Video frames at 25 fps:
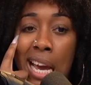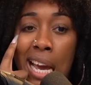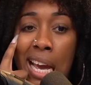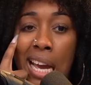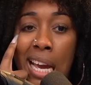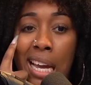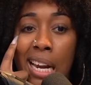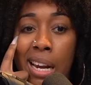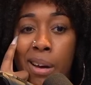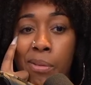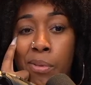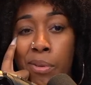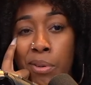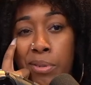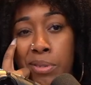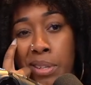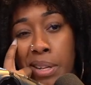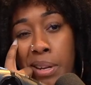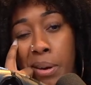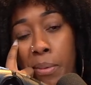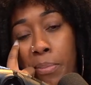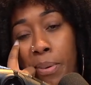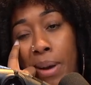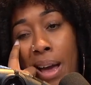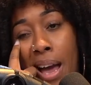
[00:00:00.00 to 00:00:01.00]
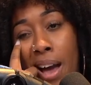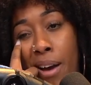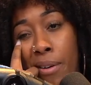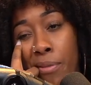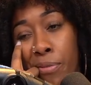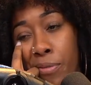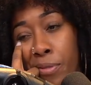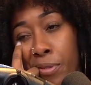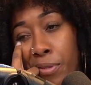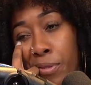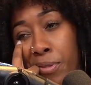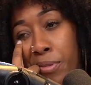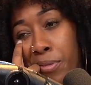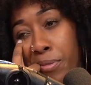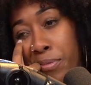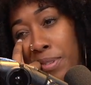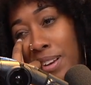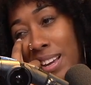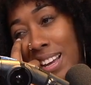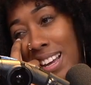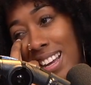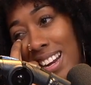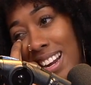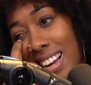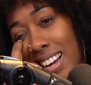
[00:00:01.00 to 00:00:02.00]
Shayne and we was in the bathroom
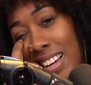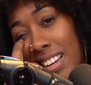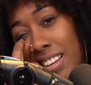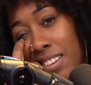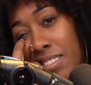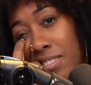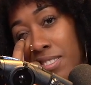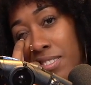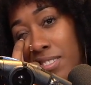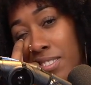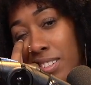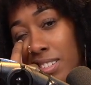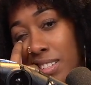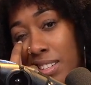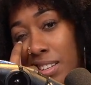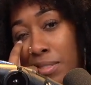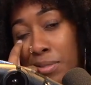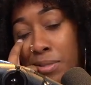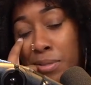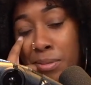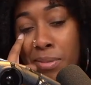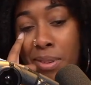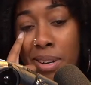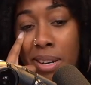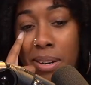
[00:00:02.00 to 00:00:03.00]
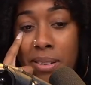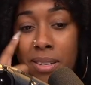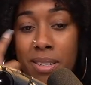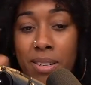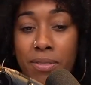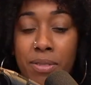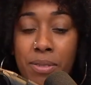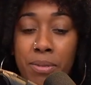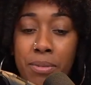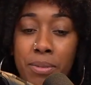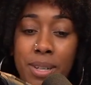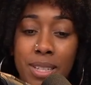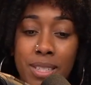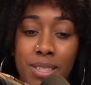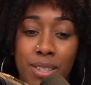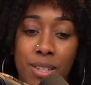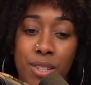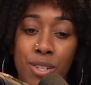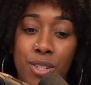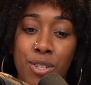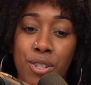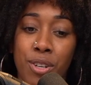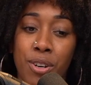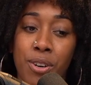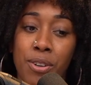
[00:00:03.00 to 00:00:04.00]
and I, because I was wearing different wigs on
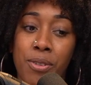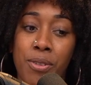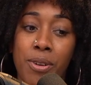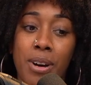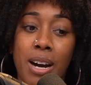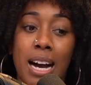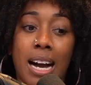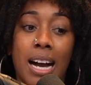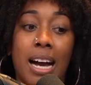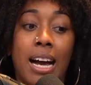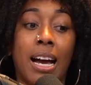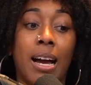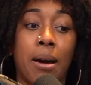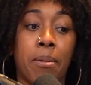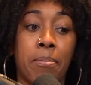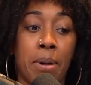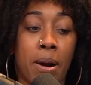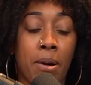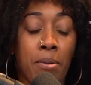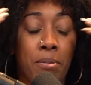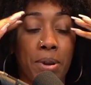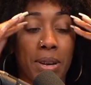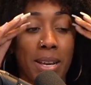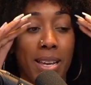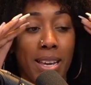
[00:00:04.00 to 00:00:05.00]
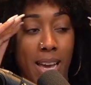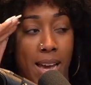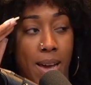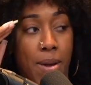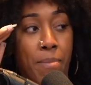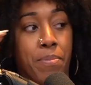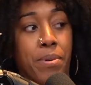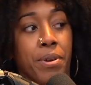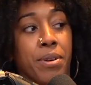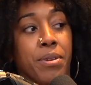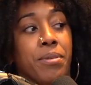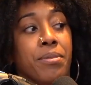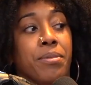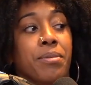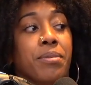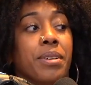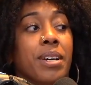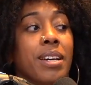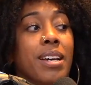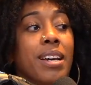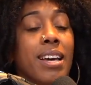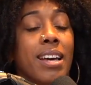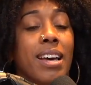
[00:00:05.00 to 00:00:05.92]
the show, I had my wig cap on.